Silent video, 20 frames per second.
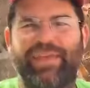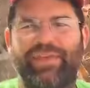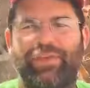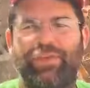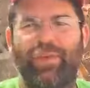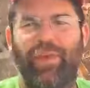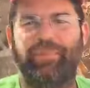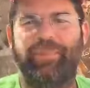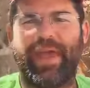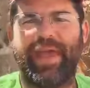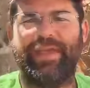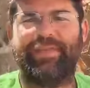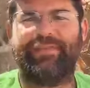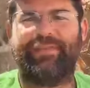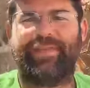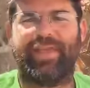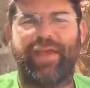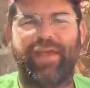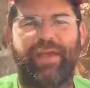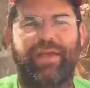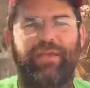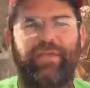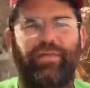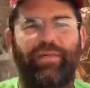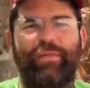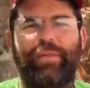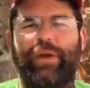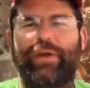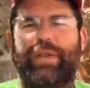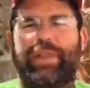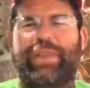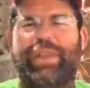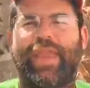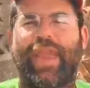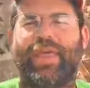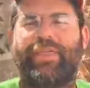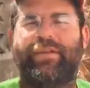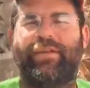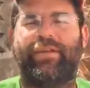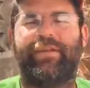Do my best. Uh, we've been putting
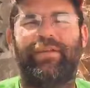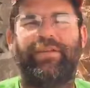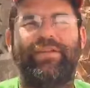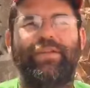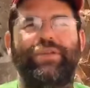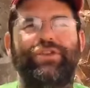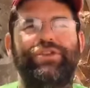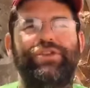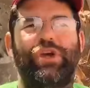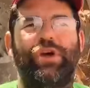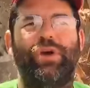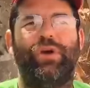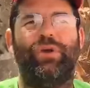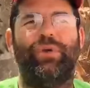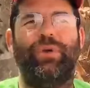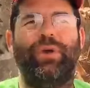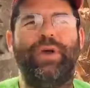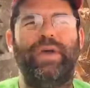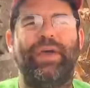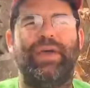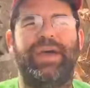together the show